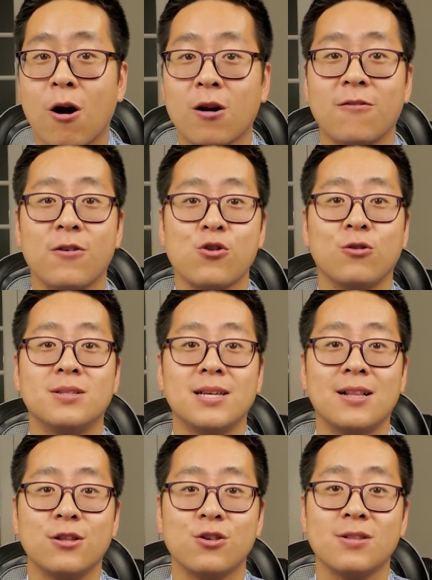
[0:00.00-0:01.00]
artificial
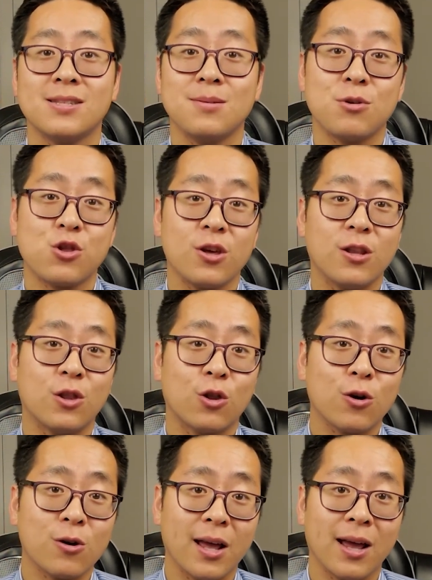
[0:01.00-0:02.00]
intelligence and machine
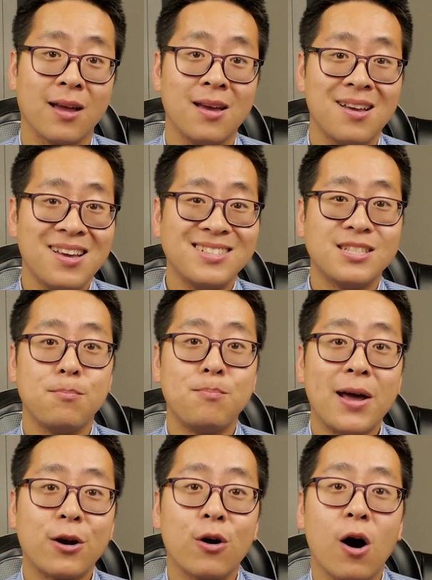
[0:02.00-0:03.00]
learning to
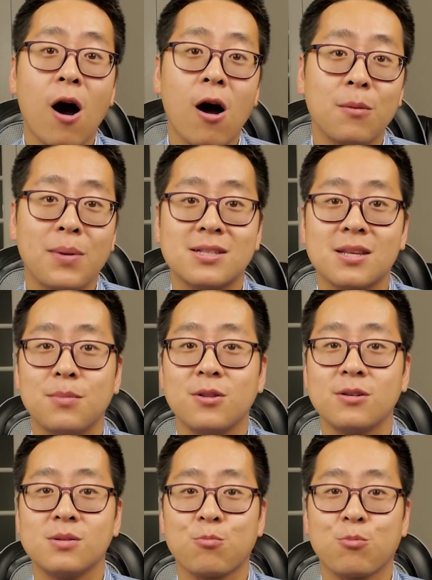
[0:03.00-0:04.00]
better automate some of those